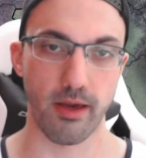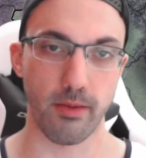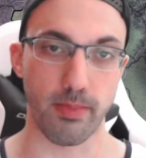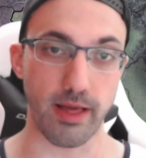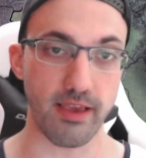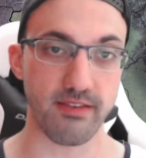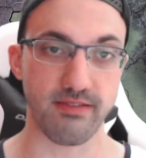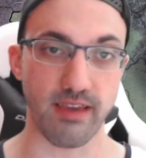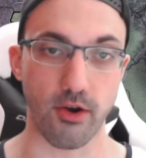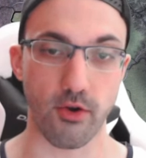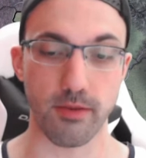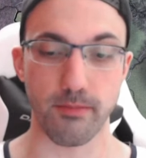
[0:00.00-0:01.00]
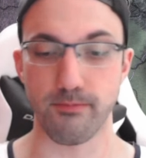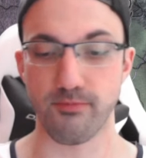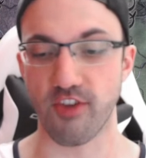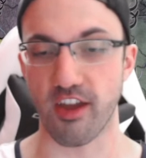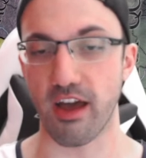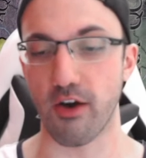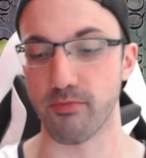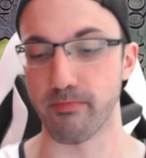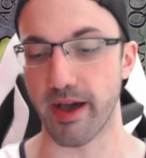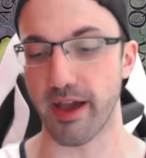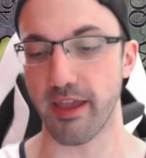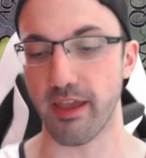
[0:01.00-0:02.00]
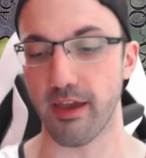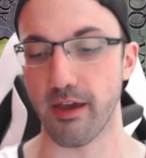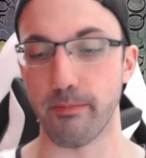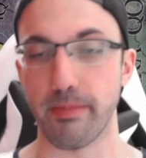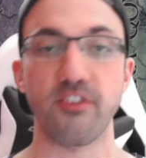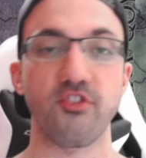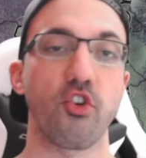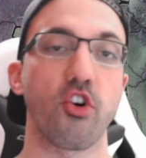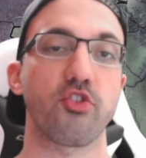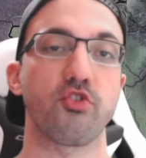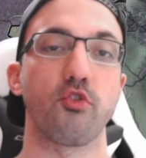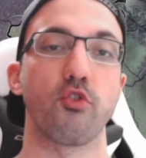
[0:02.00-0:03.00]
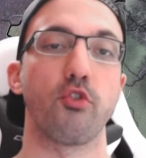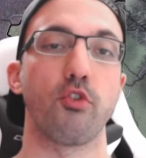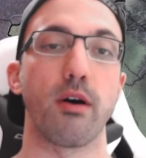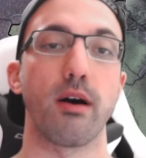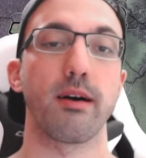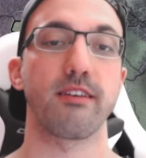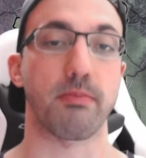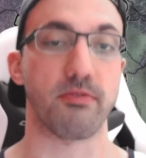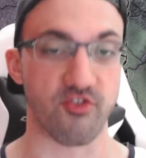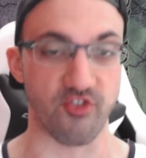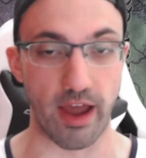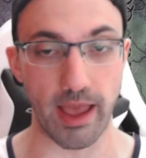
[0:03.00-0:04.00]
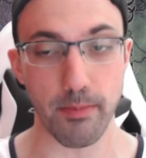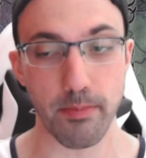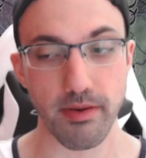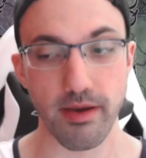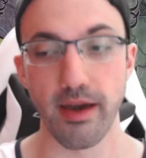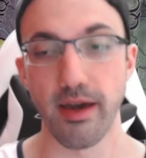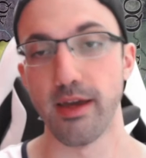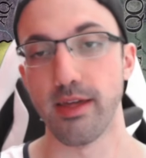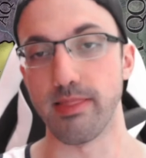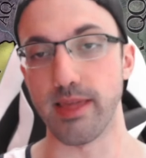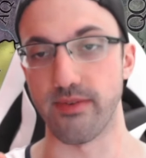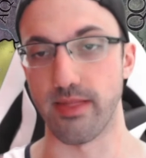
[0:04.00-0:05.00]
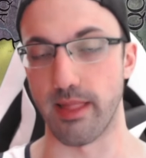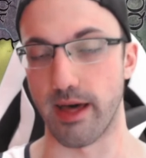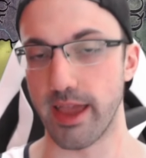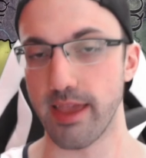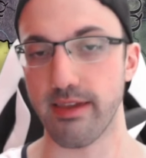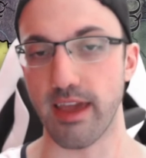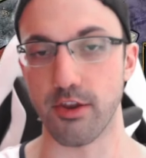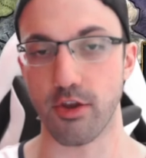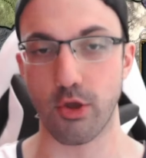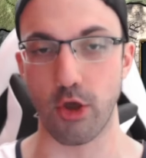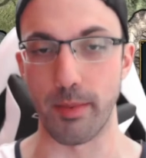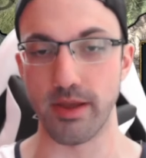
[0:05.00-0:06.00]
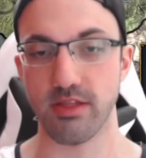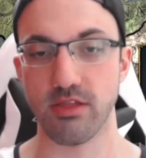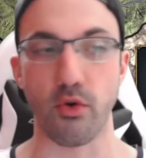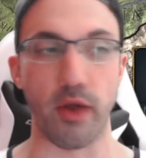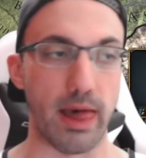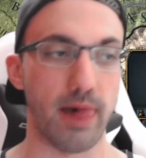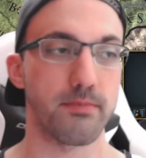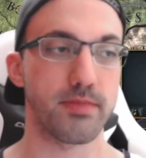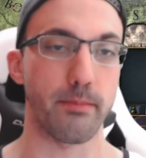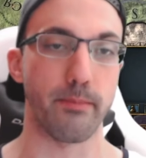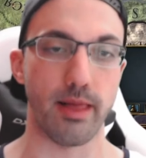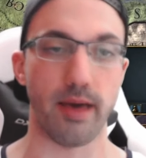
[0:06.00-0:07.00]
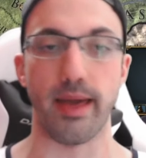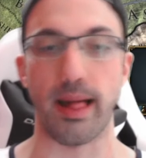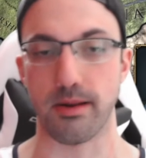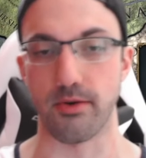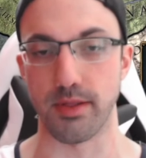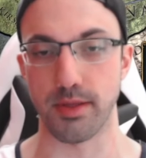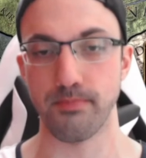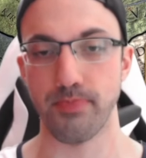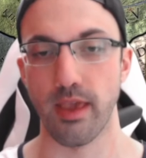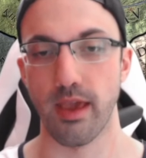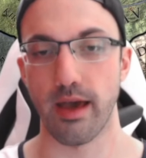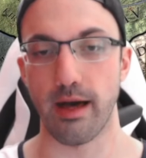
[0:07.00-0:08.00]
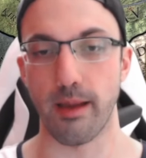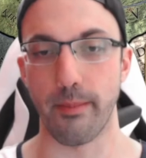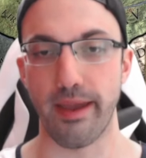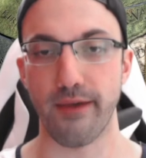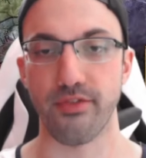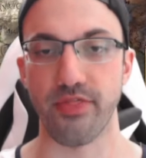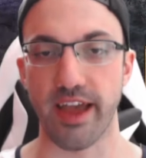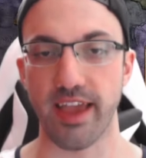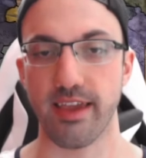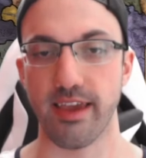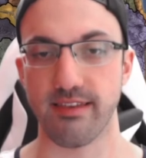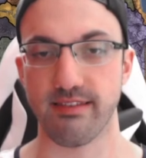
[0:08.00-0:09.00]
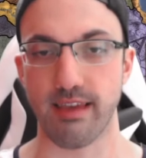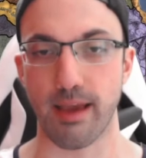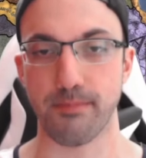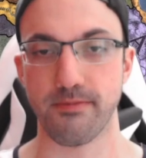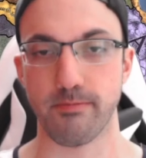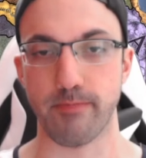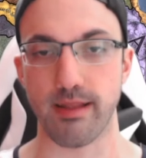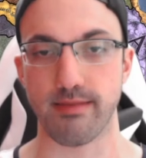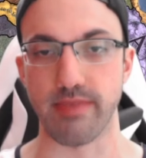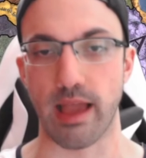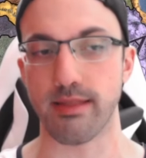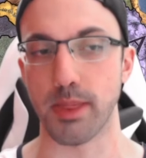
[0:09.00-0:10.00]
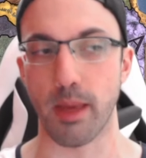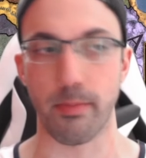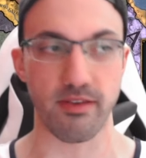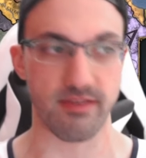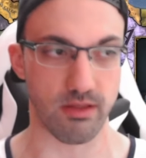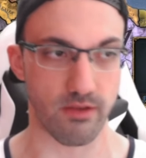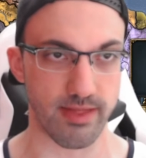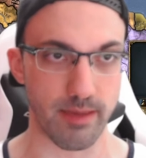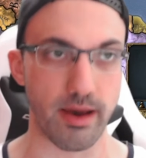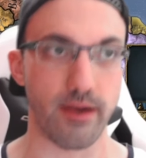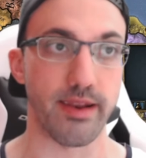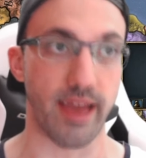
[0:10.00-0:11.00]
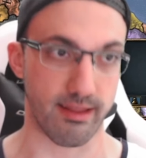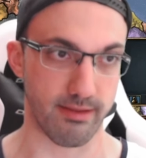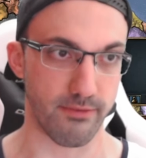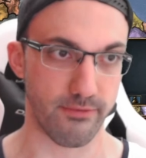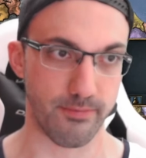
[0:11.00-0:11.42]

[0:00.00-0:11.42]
Please, everyone, check out my, be sure to subscribe, leave a like and a comment to help the bloody algorithm. I may have 9k subs, but 99% of them are inactive.